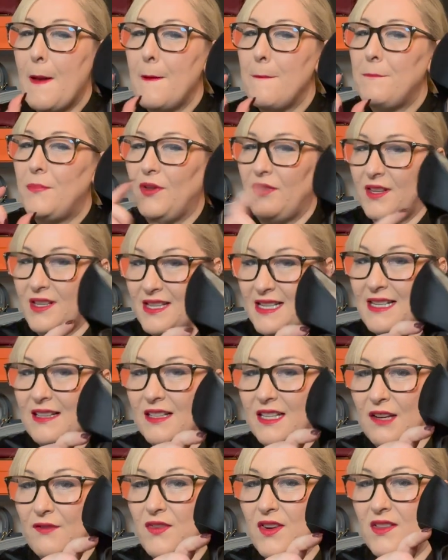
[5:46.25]
but they still
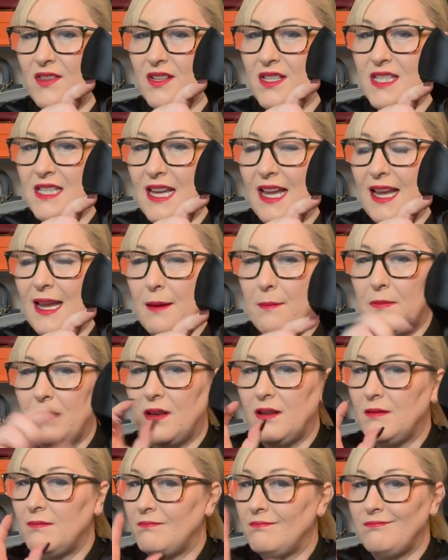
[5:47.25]
give you the same
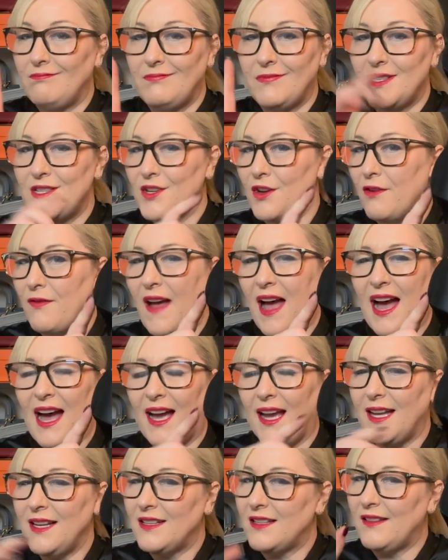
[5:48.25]
sort of
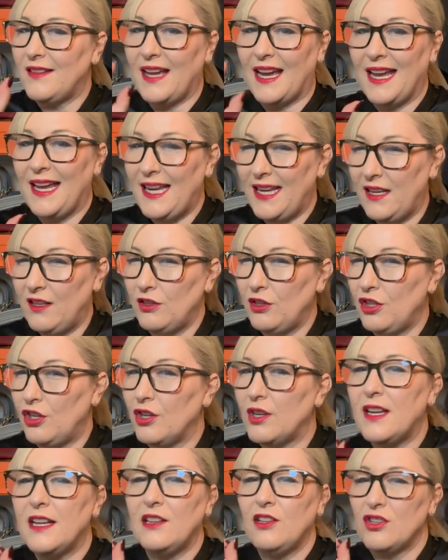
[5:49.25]
height, that heel
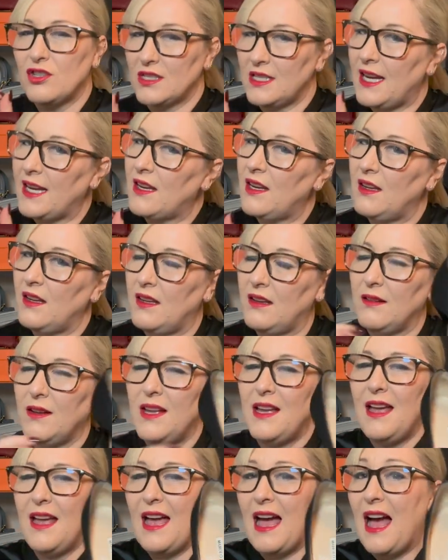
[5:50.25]
look. It looks like a
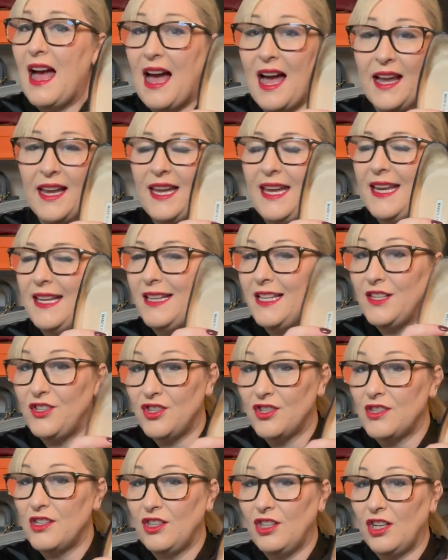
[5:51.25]
high heel. It
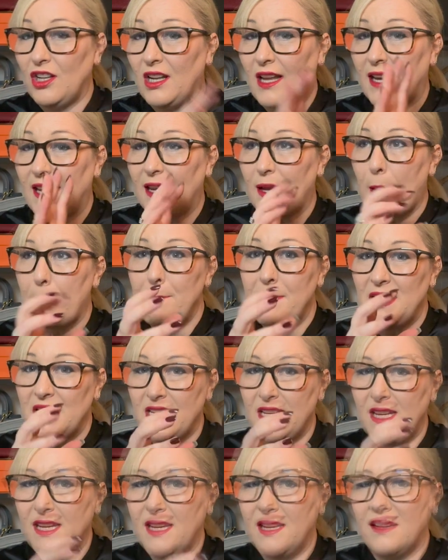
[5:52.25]
doesn't look like a midi
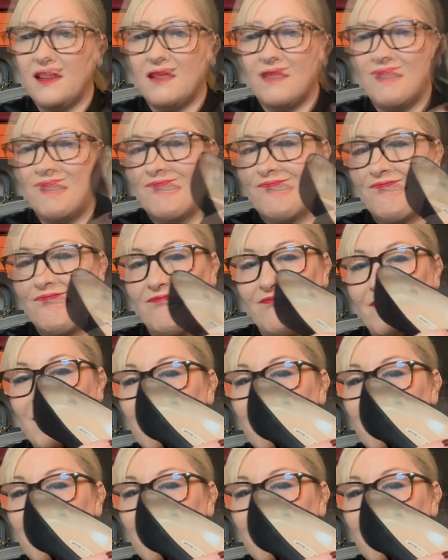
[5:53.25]
heel. They